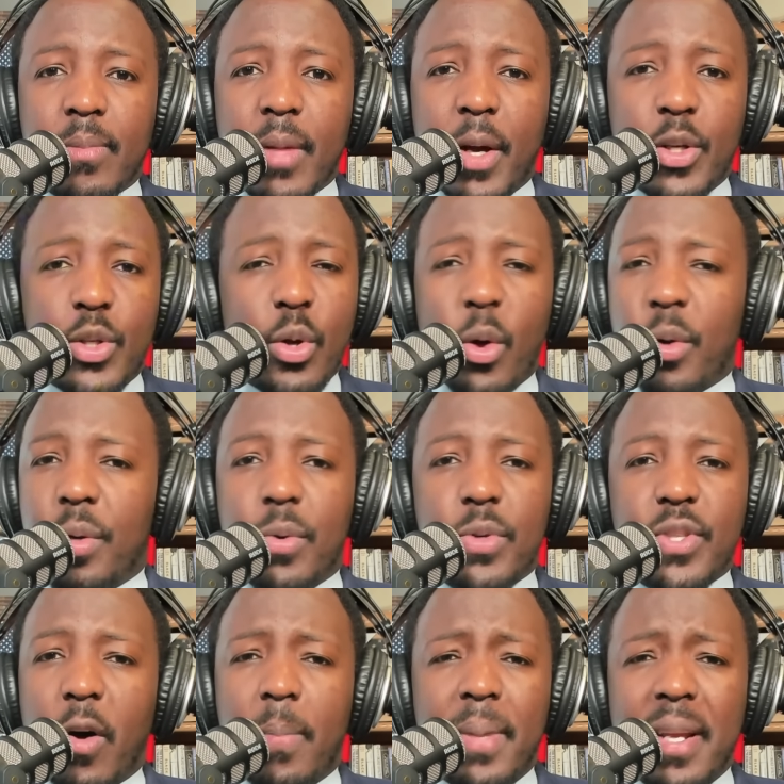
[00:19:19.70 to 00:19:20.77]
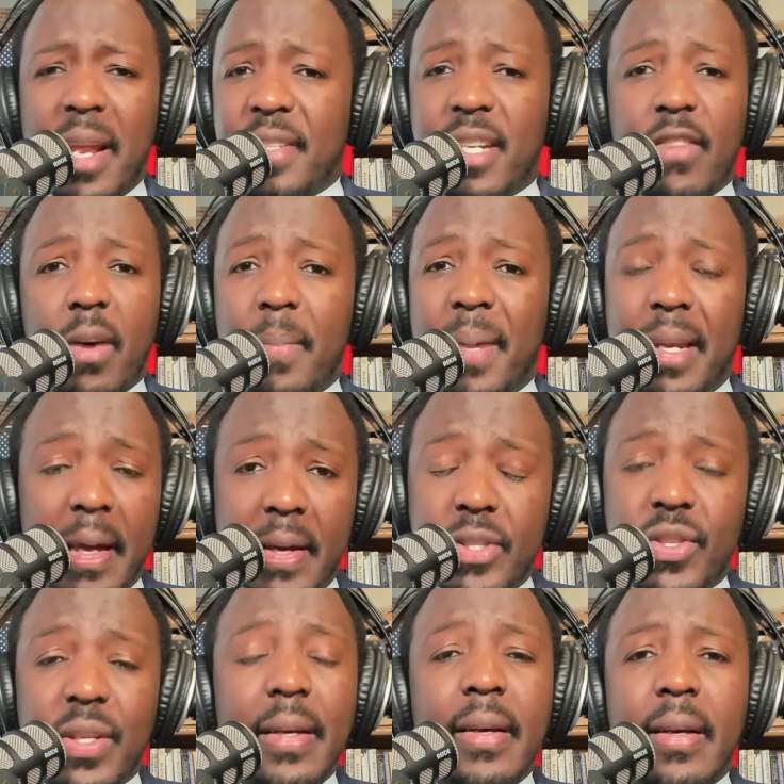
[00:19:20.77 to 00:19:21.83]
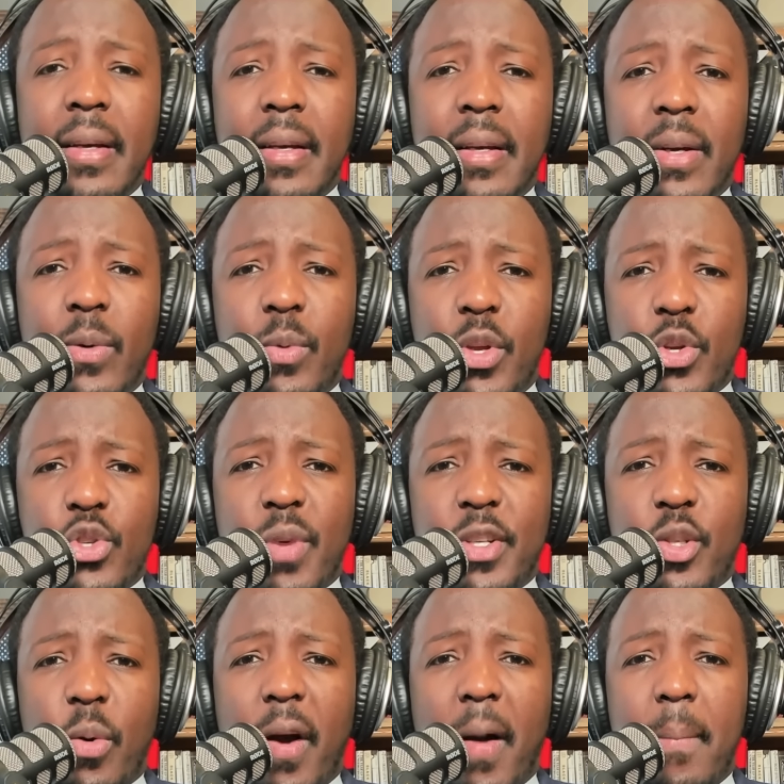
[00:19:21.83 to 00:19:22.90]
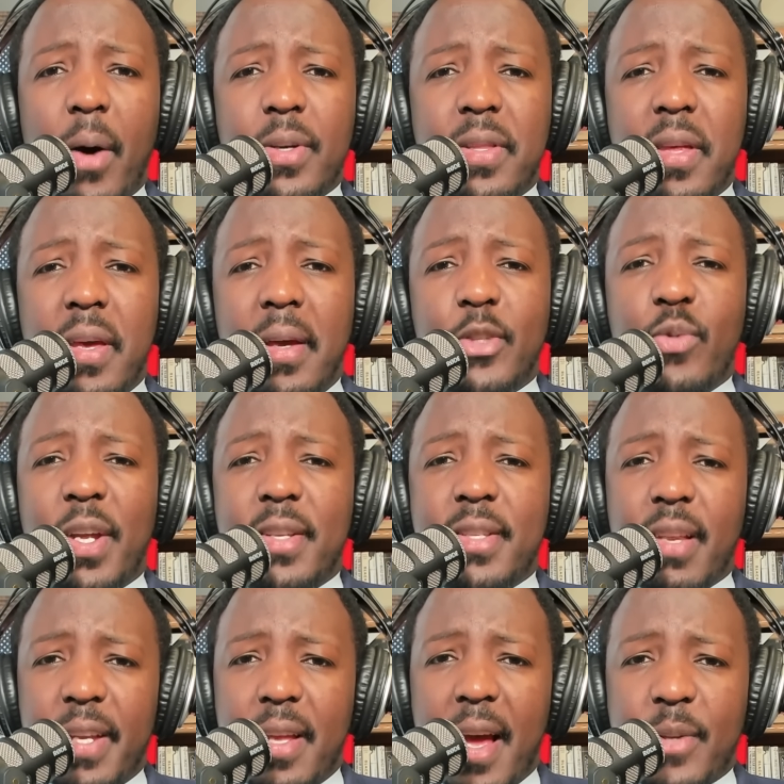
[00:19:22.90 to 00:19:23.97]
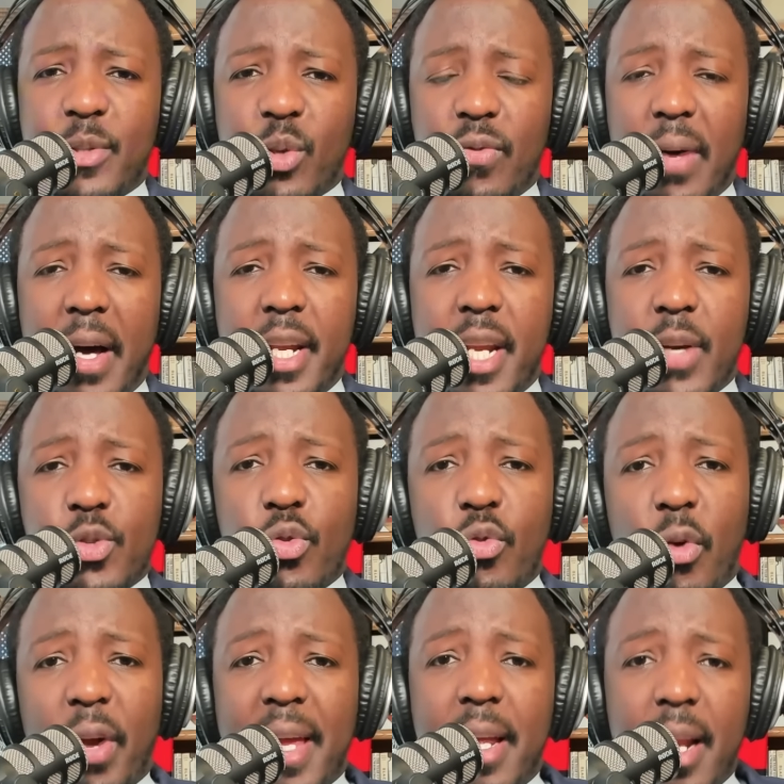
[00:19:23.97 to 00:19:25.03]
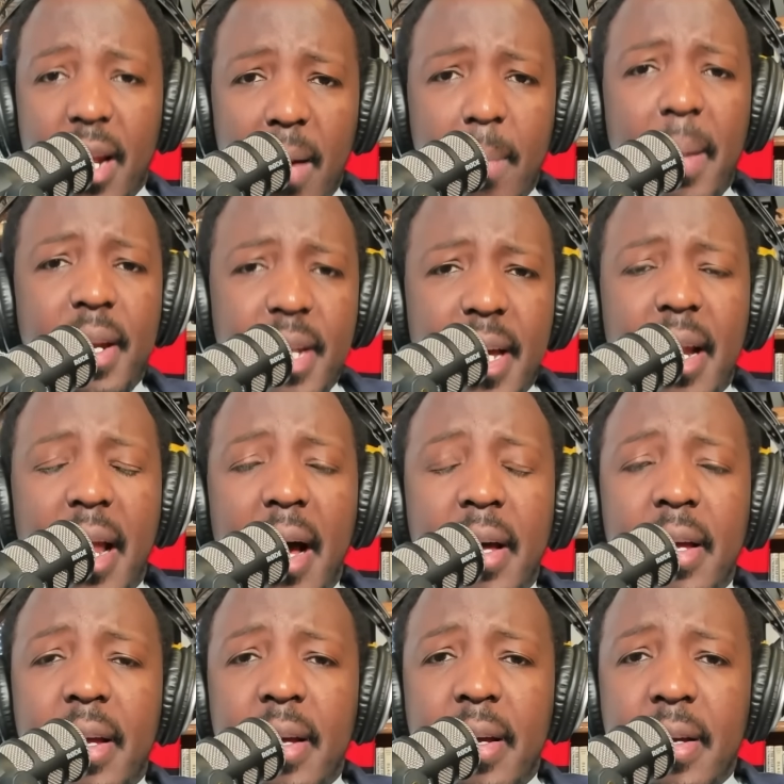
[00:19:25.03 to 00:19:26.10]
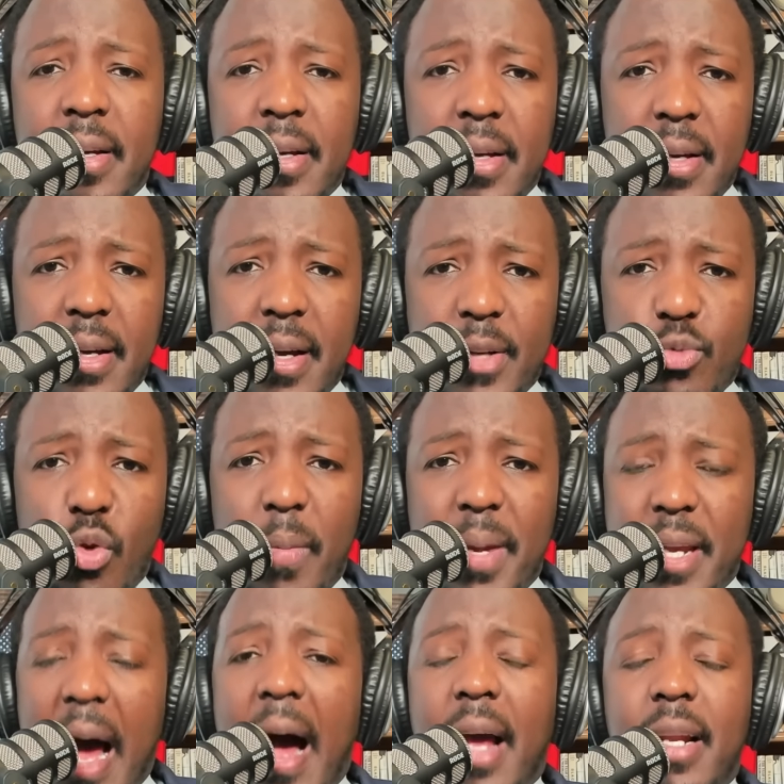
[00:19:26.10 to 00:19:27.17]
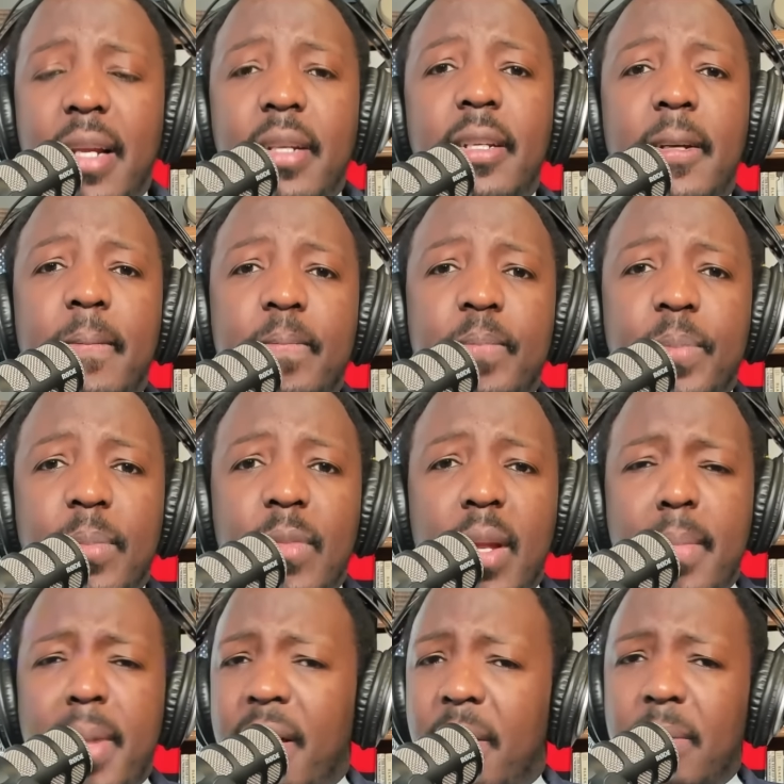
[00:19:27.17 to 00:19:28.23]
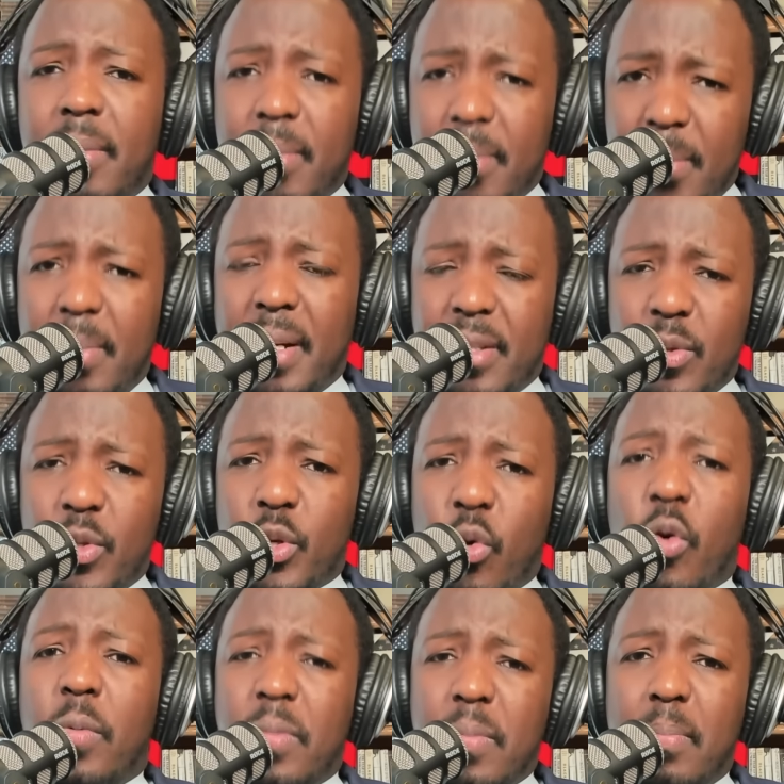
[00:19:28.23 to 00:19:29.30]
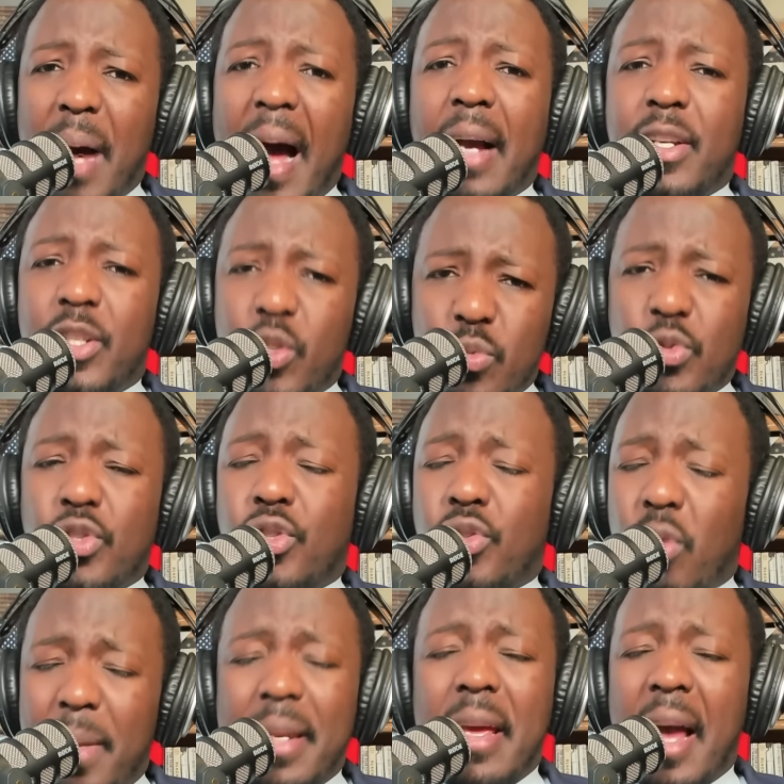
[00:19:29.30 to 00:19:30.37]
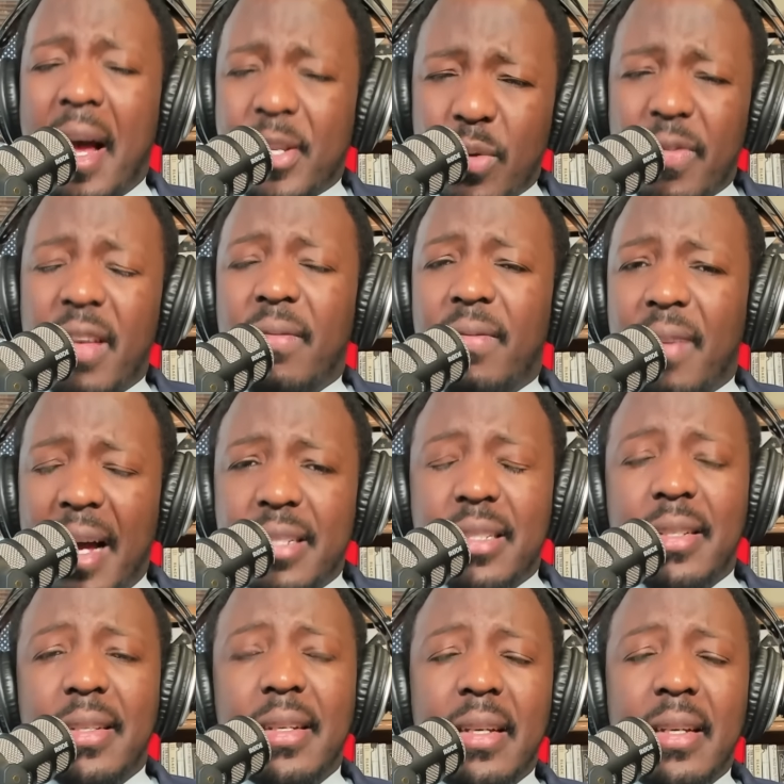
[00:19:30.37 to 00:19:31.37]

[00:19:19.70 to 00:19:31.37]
Do not lose hope. It has never been easy. We usually talk about the 27 years of Nelson Mandela at Robben Island. But you go back to so many years of them fighting.